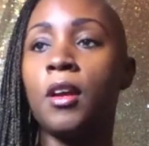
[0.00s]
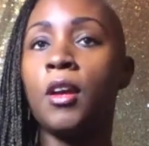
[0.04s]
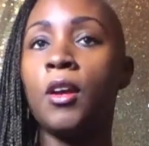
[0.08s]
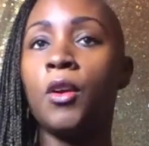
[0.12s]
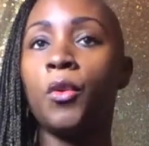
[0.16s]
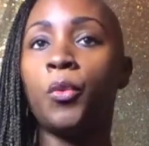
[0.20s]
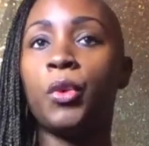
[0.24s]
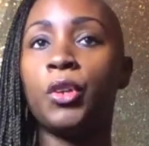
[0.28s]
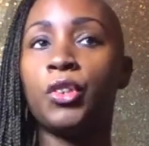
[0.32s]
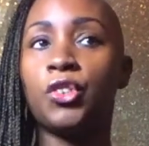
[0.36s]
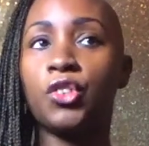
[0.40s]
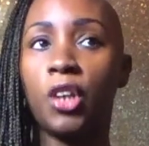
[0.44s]

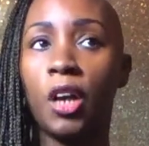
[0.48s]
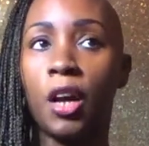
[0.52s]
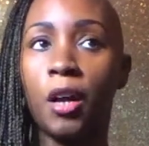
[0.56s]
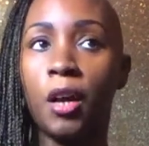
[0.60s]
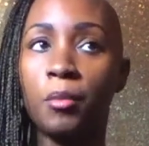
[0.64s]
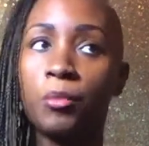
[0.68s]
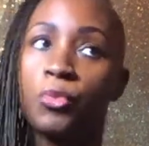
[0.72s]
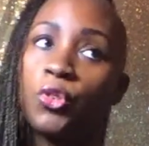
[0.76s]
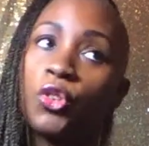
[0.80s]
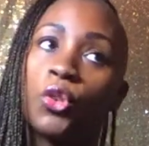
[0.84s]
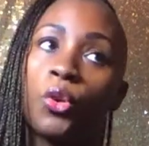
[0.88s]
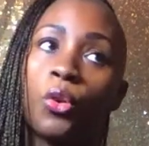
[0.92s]
which I'm
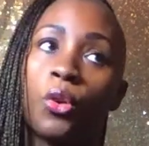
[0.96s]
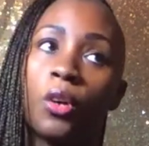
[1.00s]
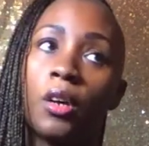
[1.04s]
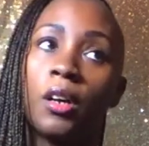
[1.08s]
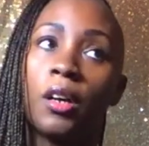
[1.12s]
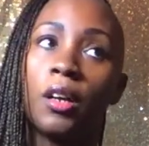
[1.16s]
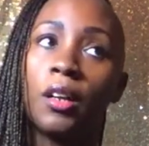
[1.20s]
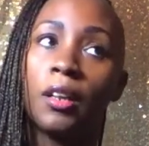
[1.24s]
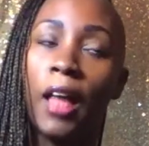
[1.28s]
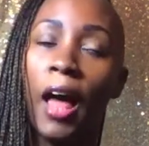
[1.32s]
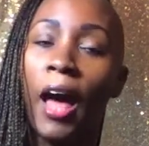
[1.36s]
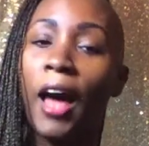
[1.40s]
sure a
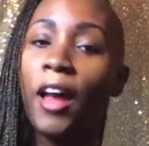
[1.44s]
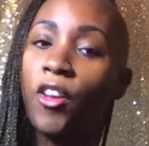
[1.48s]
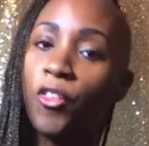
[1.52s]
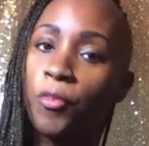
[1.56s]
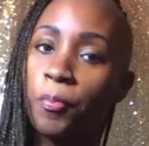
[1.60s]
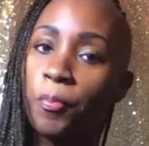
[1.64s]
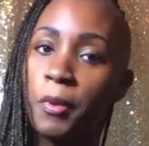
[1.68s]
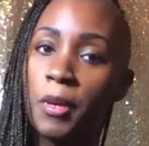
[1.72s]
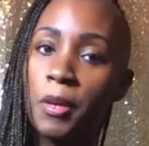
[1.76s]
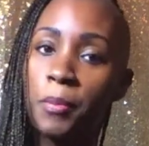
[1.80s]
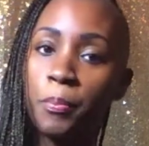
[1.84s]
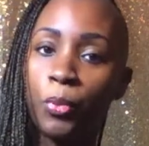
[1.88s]
lot of
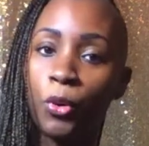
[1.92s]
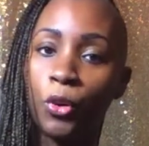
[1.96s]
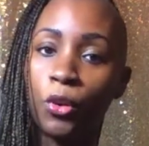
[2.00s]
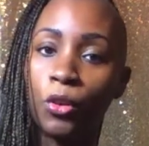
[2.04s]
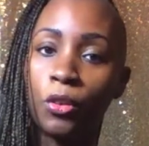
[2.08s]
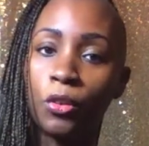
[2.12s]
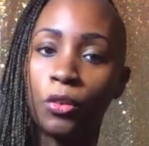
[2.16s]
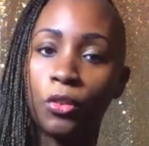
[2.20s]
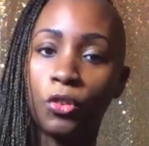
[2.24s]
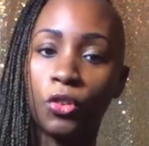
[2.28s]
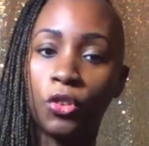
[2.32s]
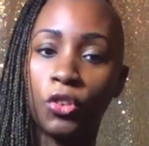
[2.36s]

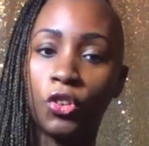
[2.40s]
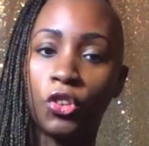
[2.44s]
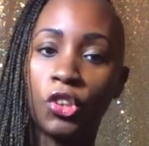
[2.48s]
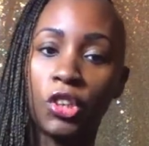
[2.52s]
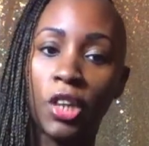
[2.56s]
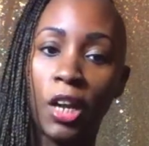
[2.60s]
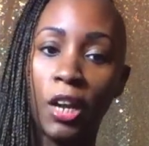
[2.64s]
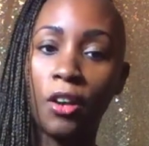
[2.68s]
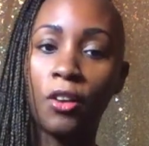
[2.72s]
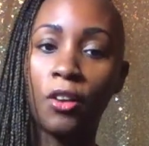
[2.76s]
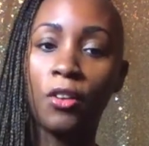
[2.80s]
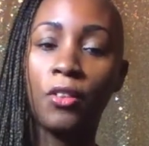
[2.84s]
people
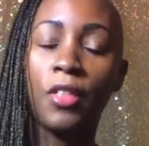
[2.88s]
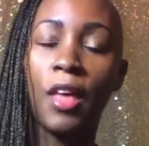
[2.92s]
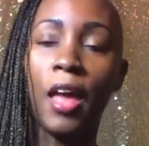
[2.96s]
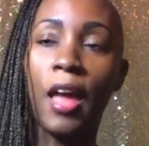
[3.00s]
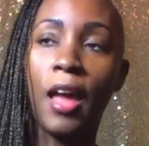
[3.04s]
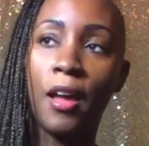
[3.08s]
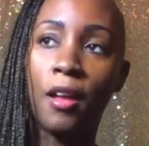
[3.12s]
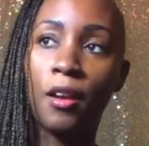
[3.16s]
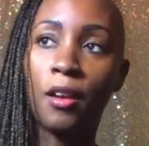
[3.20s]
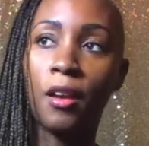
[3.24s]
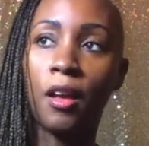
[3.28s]
share that,